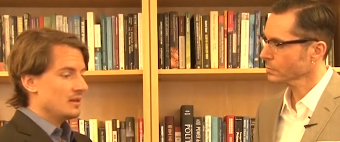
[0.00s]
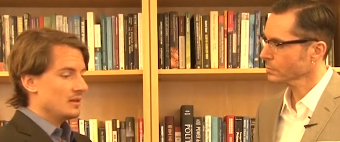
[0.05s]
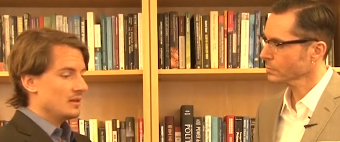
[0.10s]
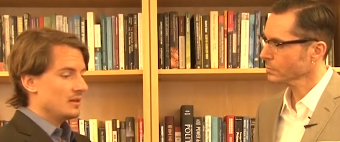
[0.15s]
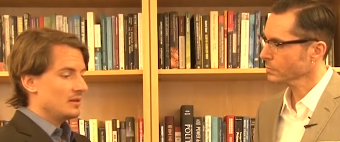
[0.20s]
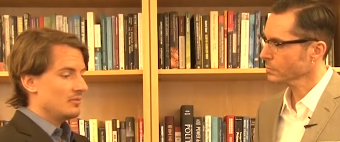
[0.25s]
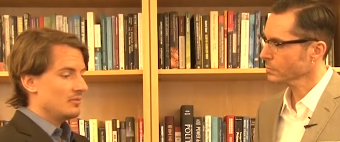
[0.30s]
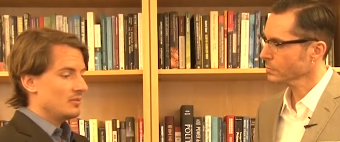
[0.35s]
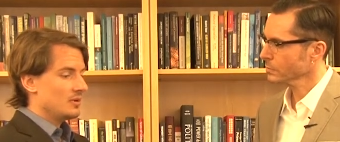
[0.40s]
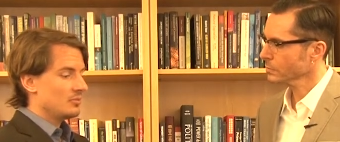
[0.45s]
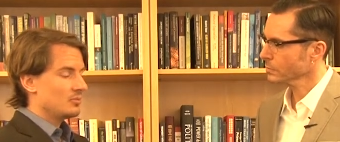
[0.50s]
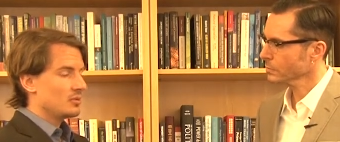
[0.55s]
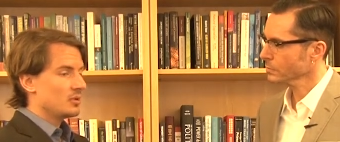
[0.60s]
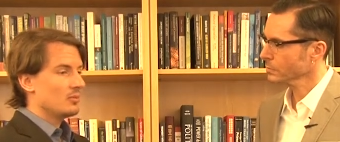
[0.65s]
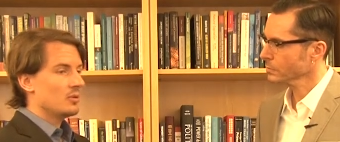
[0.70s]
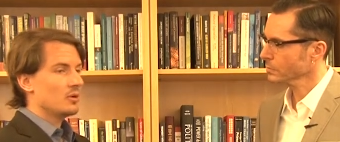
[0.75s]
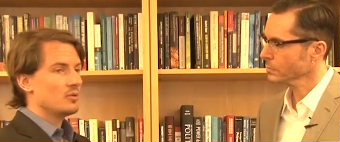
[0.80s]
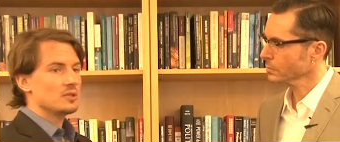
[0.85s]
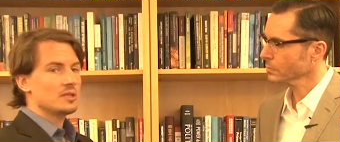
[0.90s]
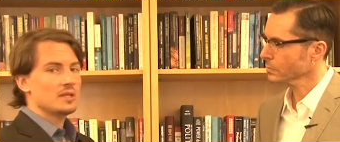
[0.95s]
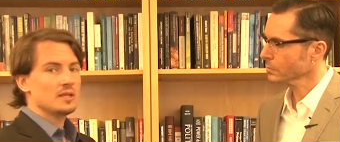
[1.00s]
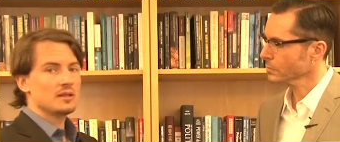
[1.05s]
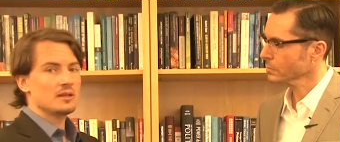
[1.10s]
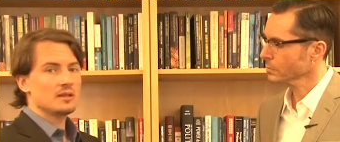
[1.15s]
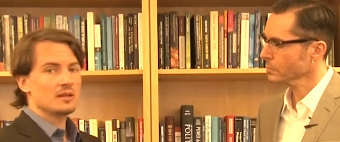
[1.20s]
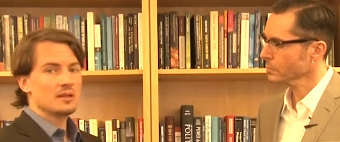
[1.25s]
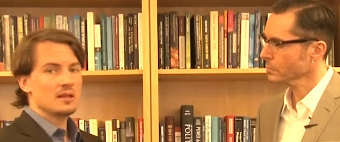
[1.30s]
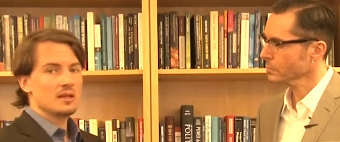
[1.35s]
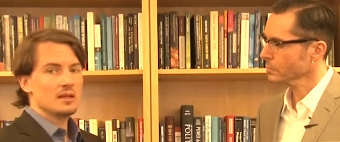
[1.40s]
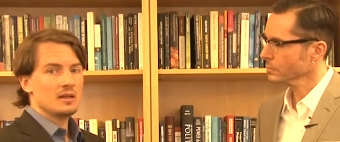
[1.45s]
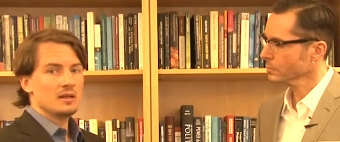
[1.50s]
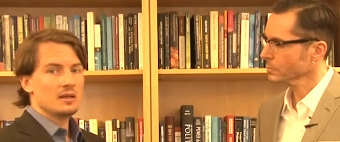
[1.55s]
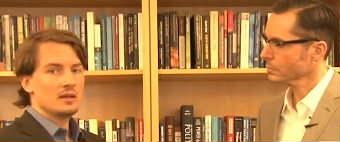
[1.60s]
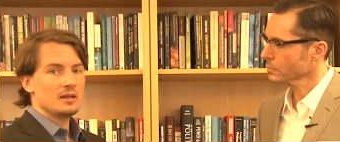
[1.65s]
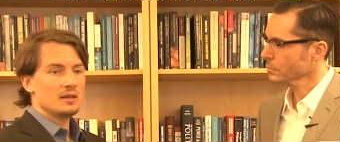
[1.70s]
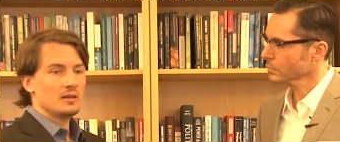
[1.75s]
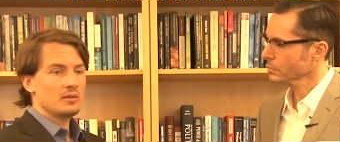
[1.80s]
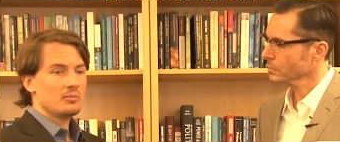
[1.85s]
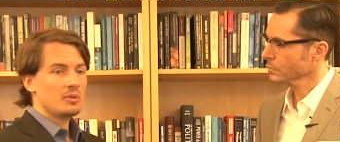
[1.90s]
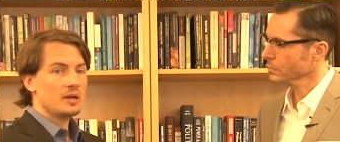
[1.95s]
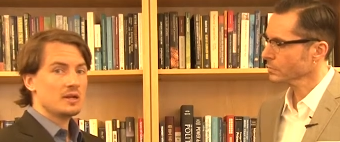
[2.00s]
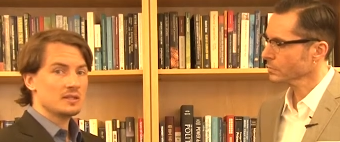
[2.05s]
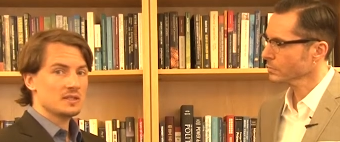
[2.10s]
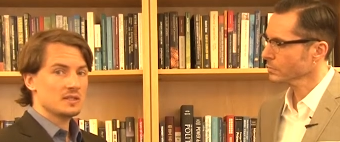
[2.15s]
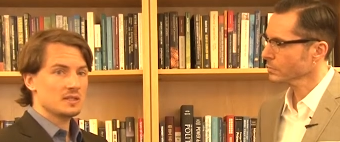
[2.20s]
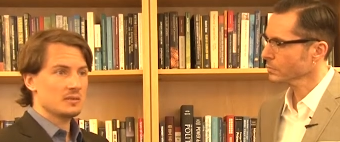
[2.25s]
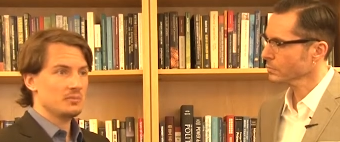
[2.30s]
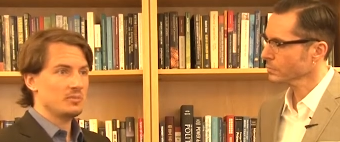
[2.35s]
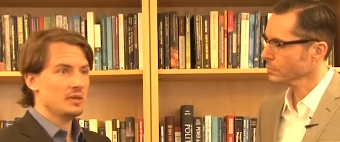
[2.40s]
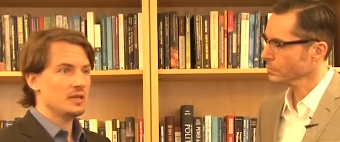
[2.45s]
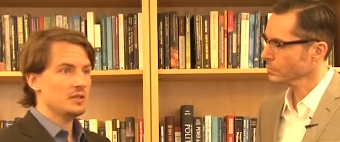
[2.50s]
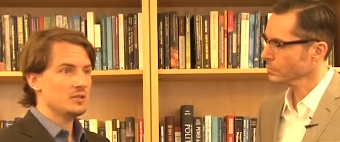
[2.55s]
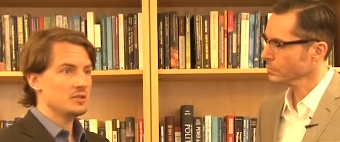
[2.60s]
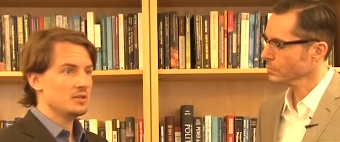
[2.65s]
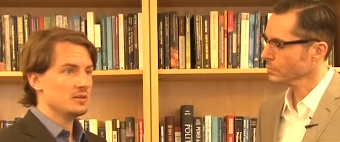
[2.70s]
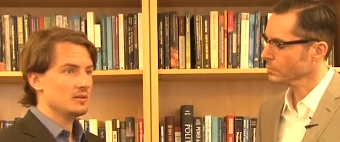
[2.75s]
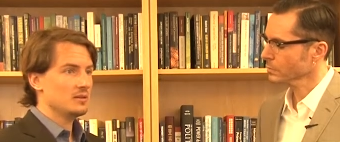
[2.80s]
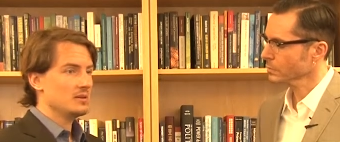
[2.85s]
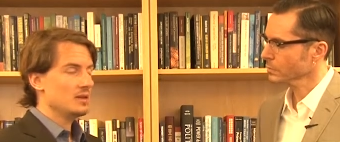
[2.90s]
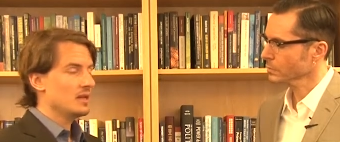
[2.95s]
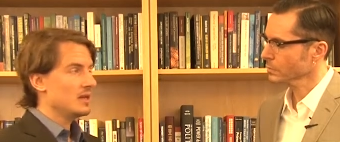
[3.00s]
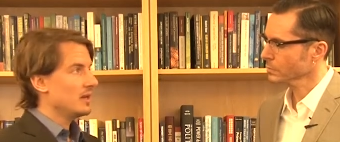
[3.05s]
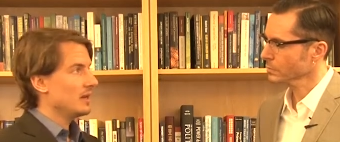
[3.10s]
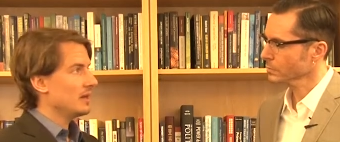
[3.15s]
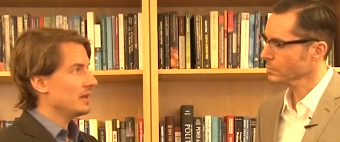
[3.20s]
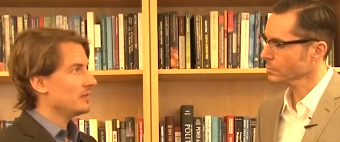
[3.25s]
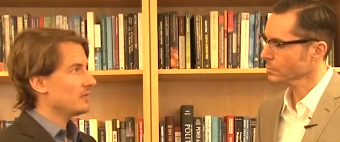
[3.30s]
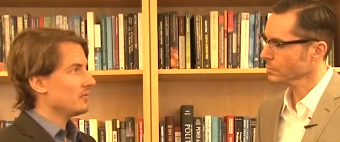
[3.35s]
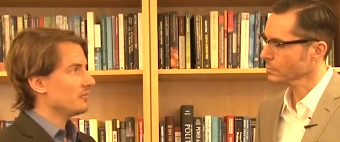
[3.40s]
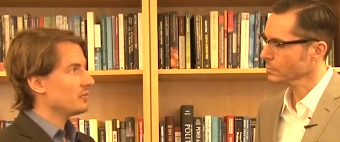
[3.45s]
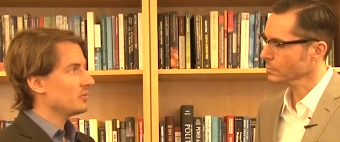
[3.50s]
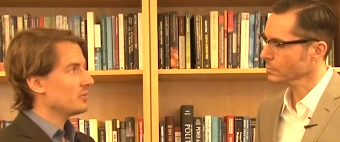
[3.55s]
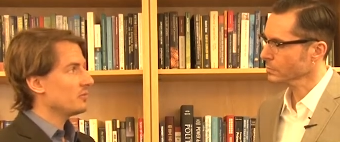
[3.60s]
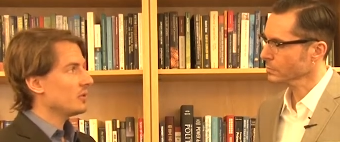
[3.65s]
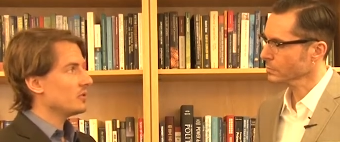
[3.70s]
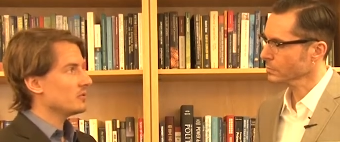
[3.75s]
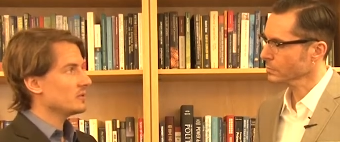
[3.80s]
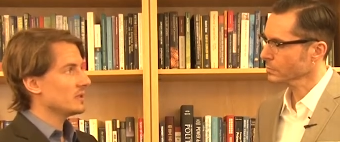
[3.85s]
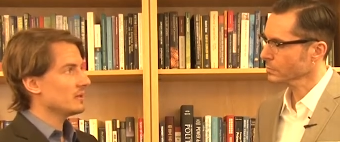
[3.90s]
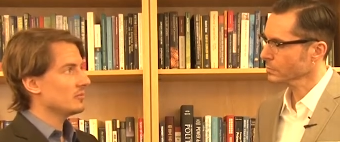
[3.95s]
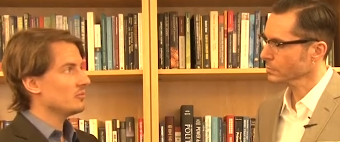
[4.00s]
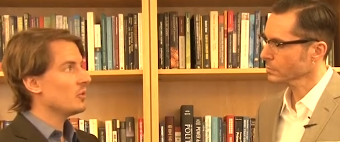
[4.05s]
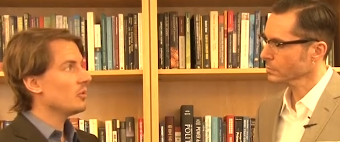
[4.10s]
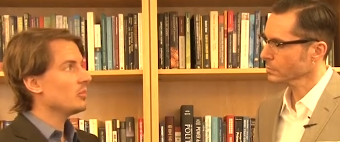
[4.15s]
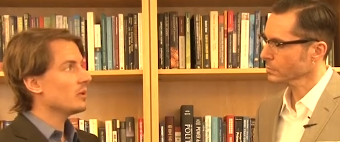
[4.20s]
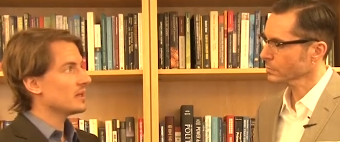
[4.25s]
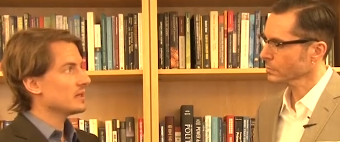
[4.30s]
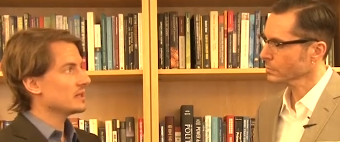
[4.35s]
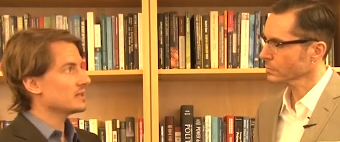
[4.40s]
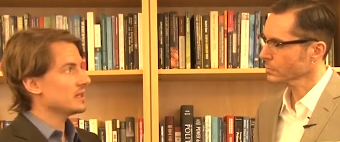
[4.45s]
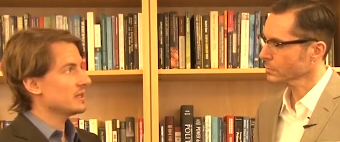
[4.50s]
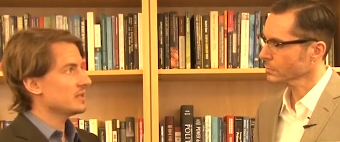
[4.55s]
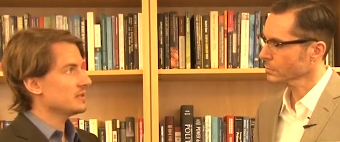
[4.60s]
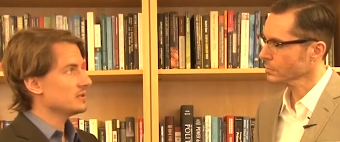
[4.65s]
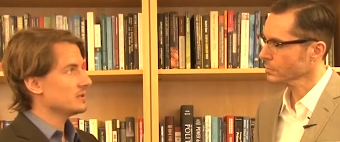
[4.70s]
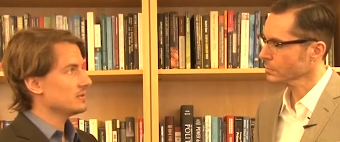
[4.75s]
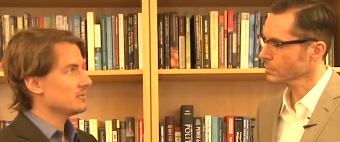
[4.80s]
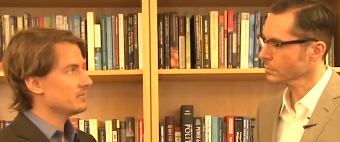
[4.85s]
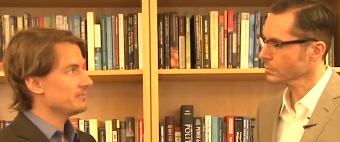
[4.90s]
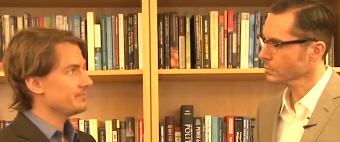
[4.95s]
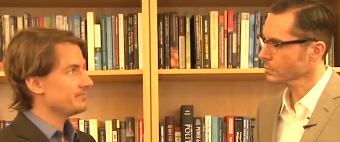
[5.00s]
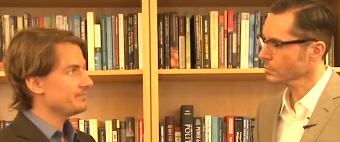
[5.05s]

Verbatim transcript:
Speaker 1: um, promoting uh, participation and of promoting mobilization.